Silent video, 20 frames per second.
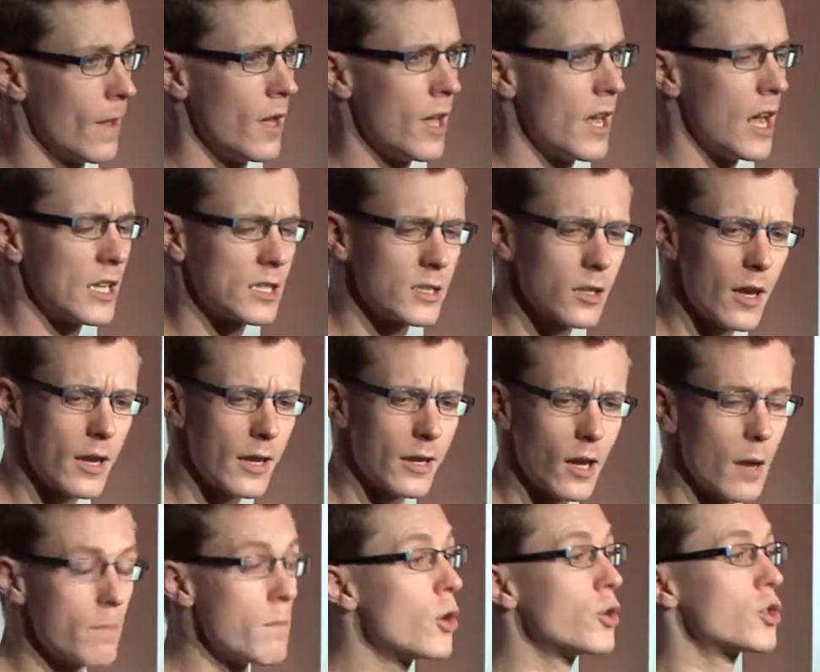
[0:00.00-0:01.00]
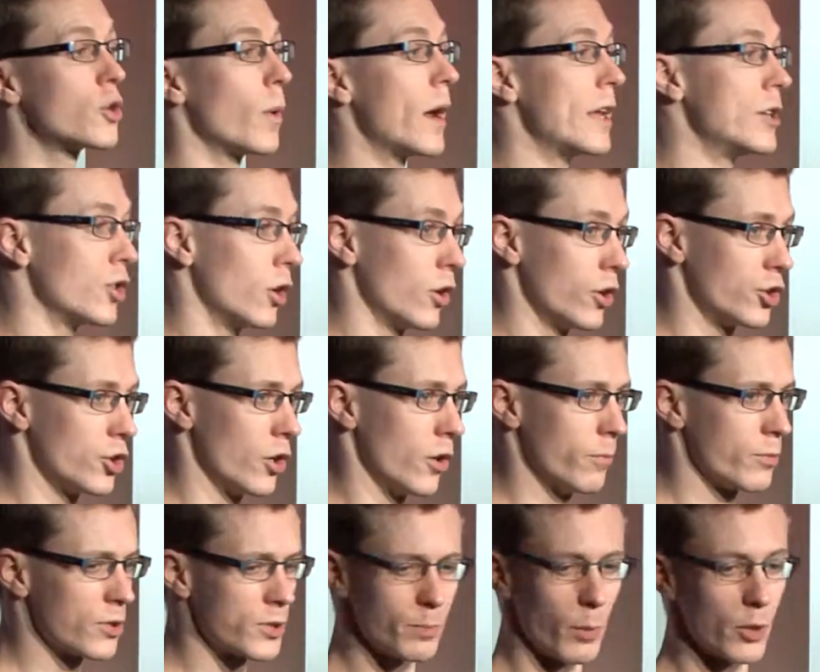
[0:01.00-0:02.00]
It's like a motorway junction
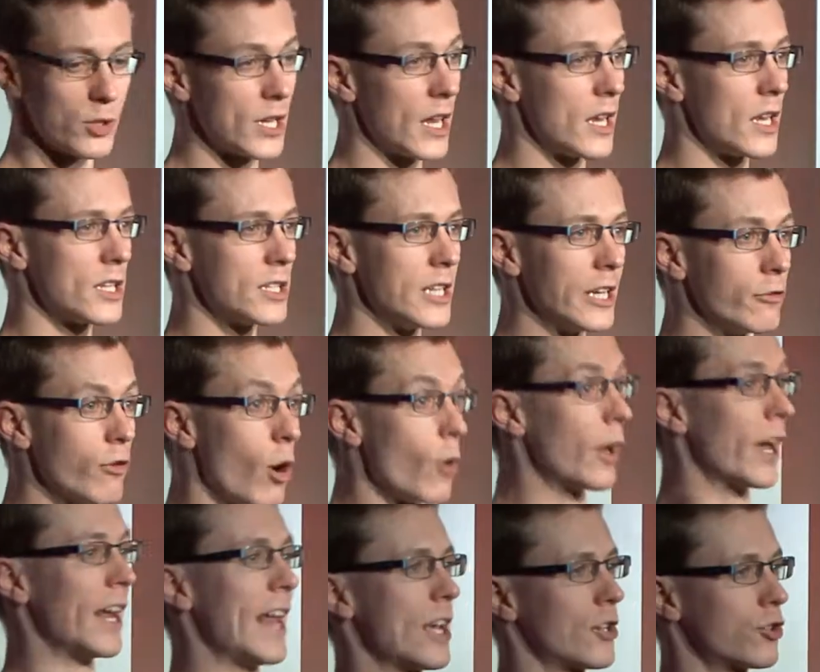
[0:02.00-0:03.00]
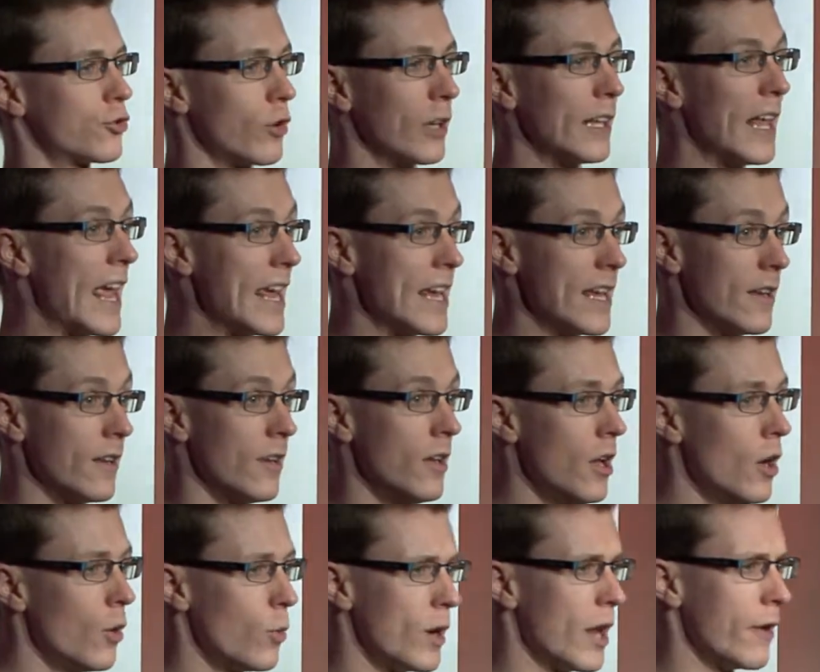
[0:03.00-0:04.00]
spontaneously growing an extra lane
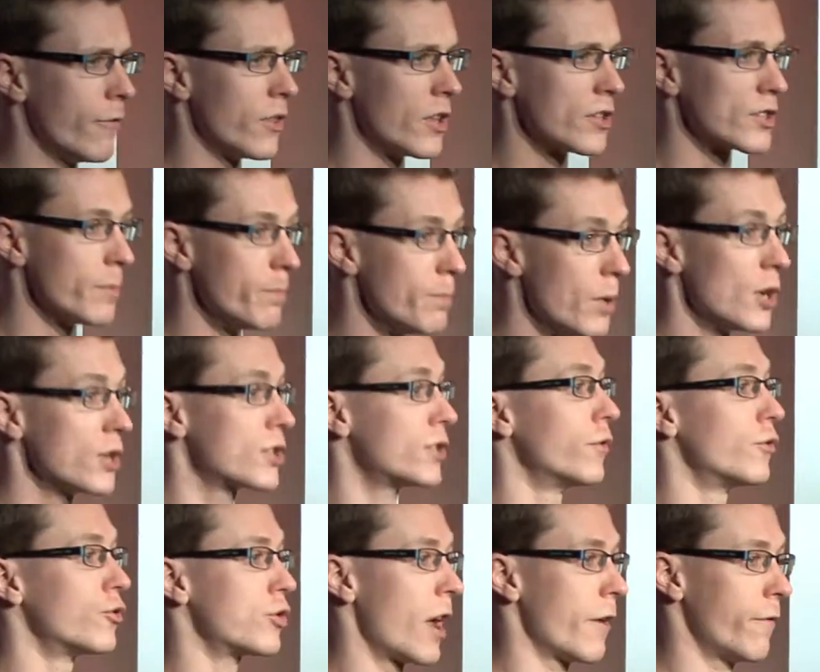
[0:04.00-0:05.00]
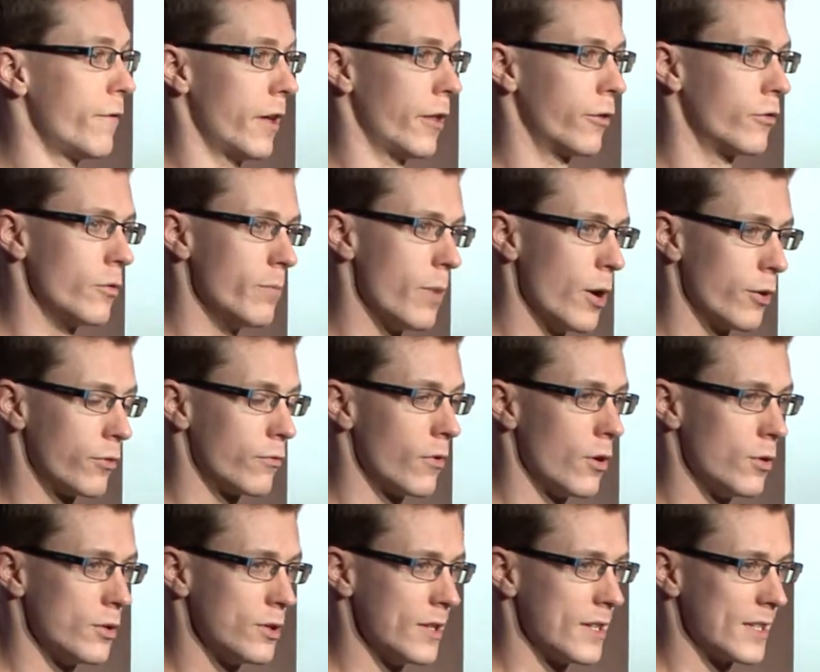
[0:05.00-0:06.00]
whenever there's a burst of traffic through both
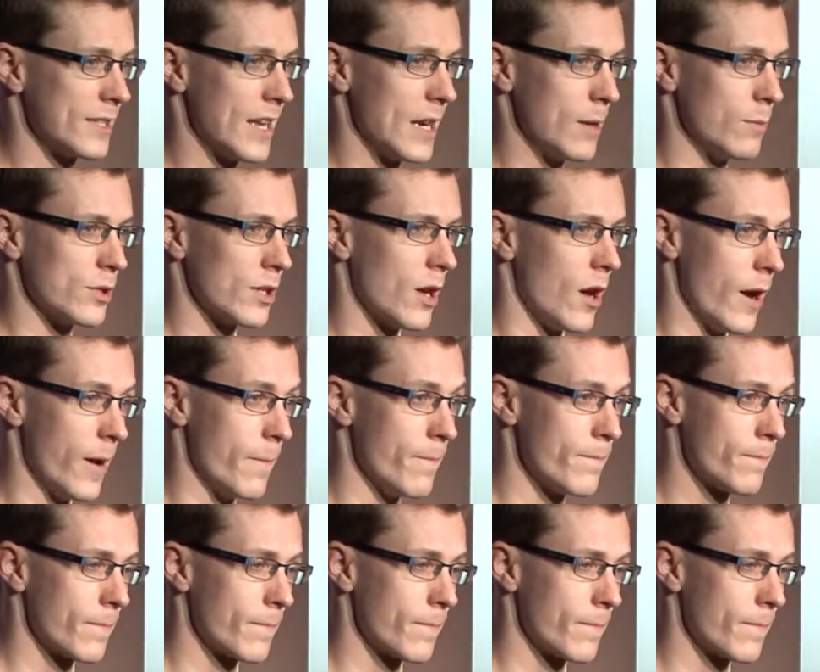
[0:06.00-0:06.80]
roads at the same time.